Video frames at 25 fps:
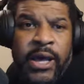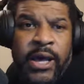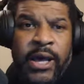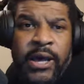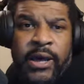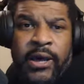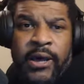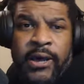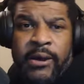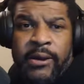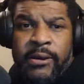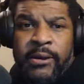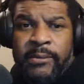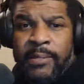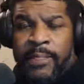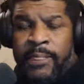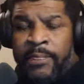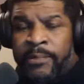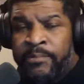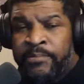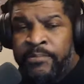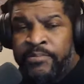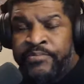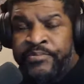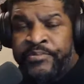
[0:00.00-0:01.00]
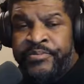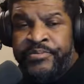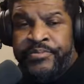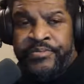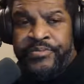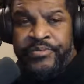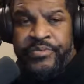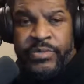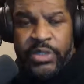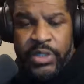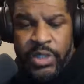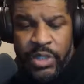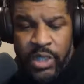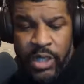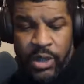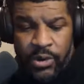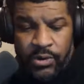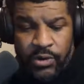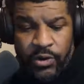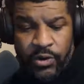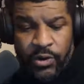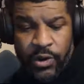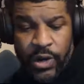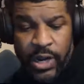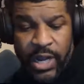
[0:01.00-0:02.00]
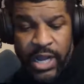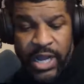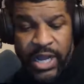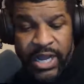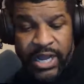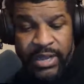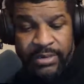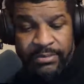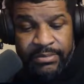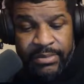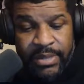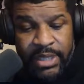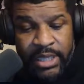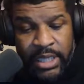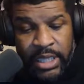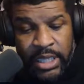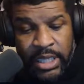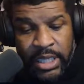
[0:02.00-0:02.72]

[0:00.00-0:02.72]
um, low crime,